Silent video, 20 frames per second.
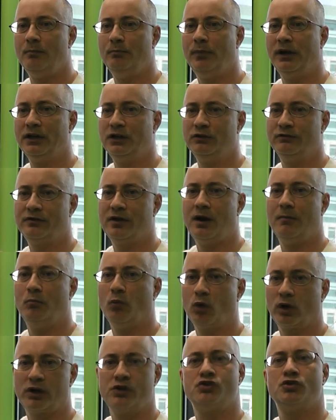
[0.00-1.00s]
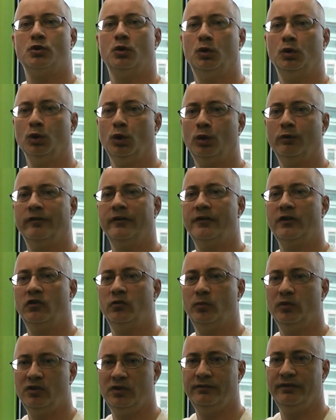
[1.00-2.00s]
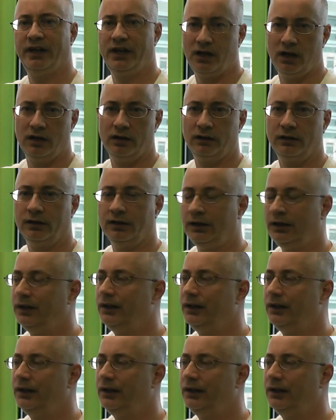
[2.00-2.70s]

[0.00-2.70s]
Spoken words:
but you've got more control over the specific color.